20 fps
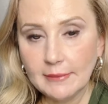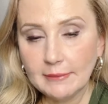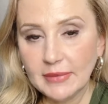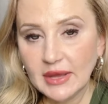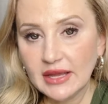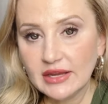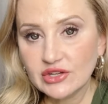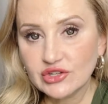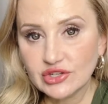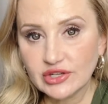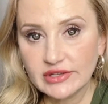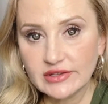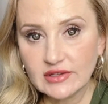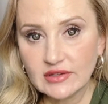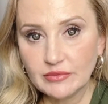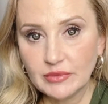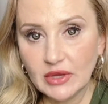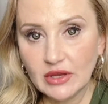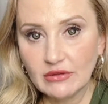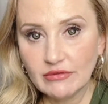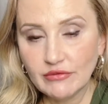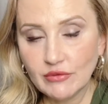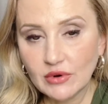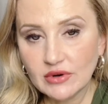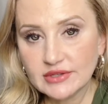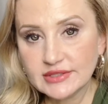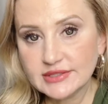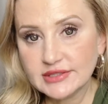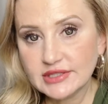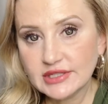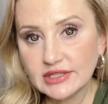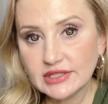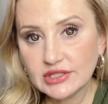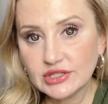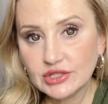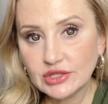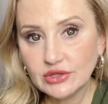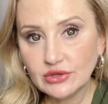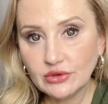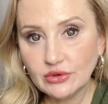patients being forced
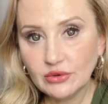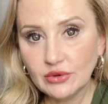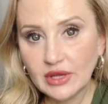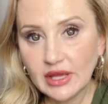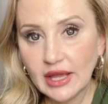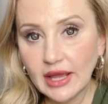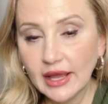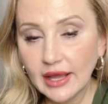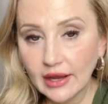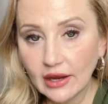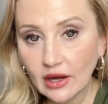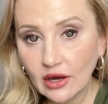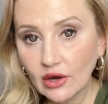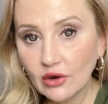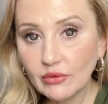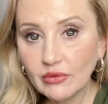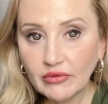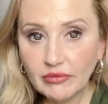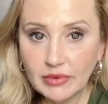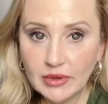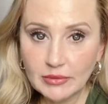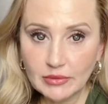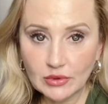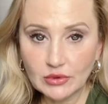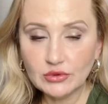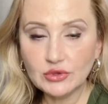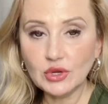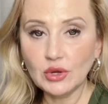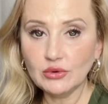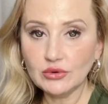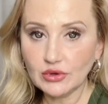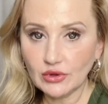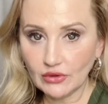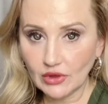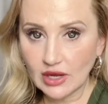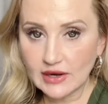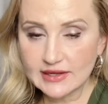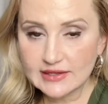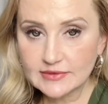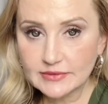into care with people who don't know the
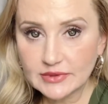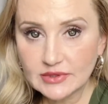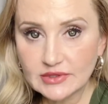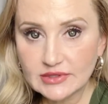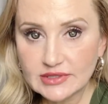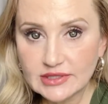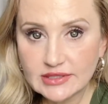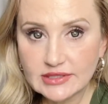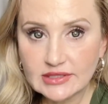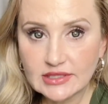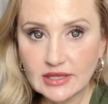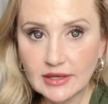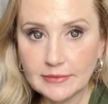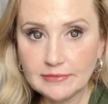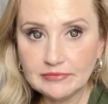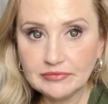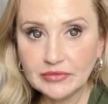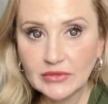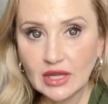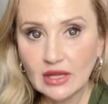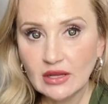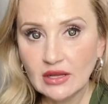hospital system.